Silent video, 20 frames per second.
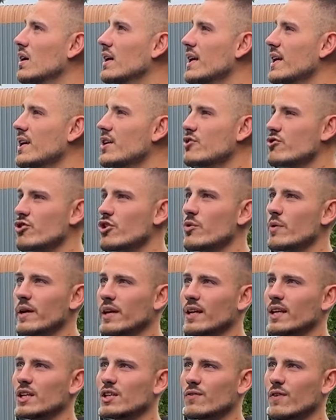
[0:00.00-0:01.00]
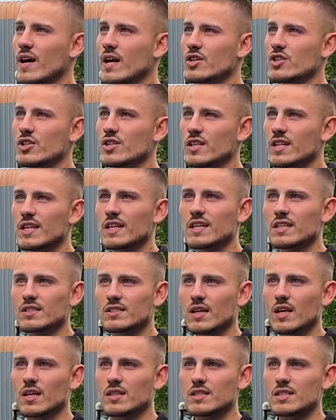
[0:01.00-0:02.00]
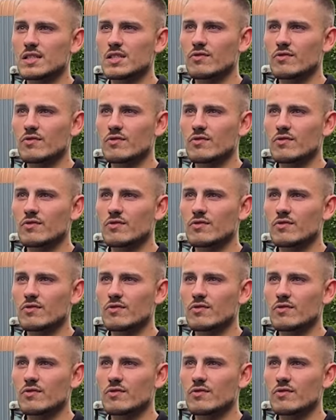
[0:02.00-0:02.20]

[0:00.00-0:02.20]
In true English fashion, it started to